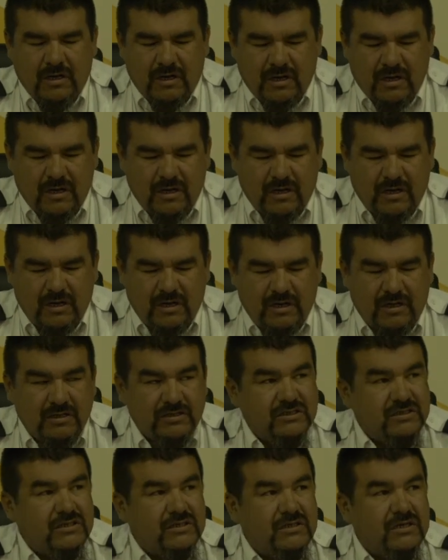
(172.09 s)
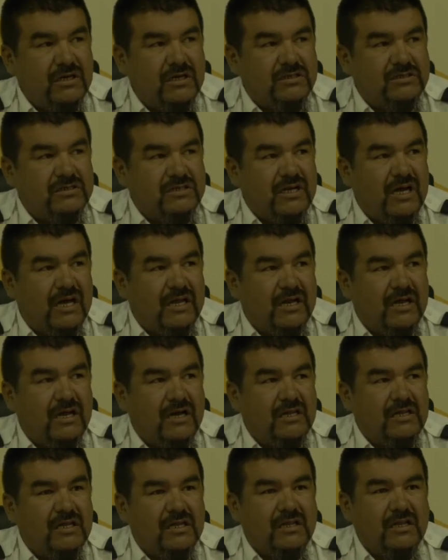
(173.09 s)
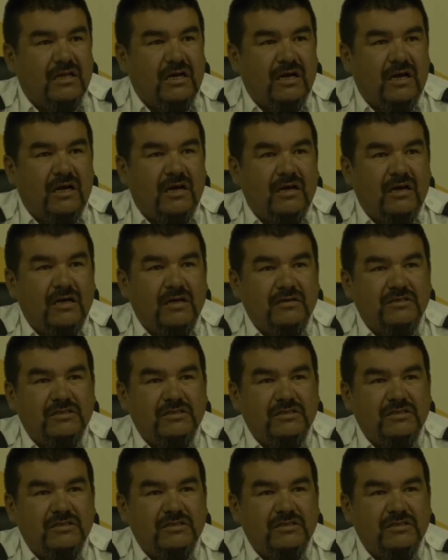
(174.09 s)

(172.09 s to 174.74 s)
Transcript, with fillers: Uh, she, uh, she had a little, uh,